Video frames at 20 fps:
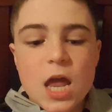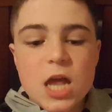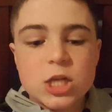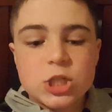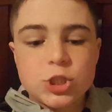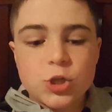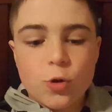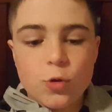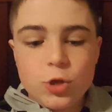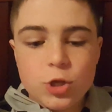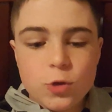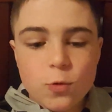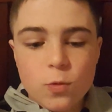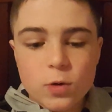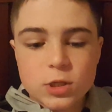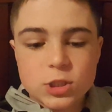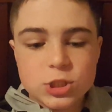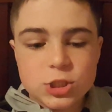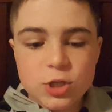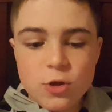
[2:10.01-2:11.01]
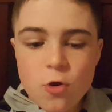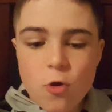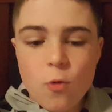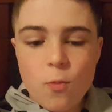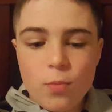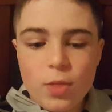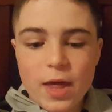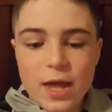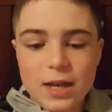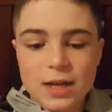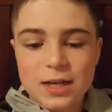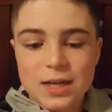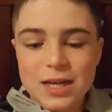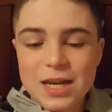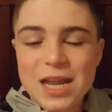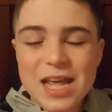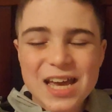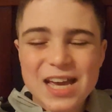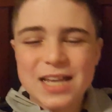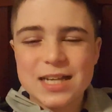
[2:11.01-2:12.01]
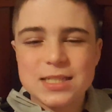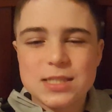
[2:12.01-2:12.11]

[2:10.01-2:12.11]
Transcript: So you would assume that Nick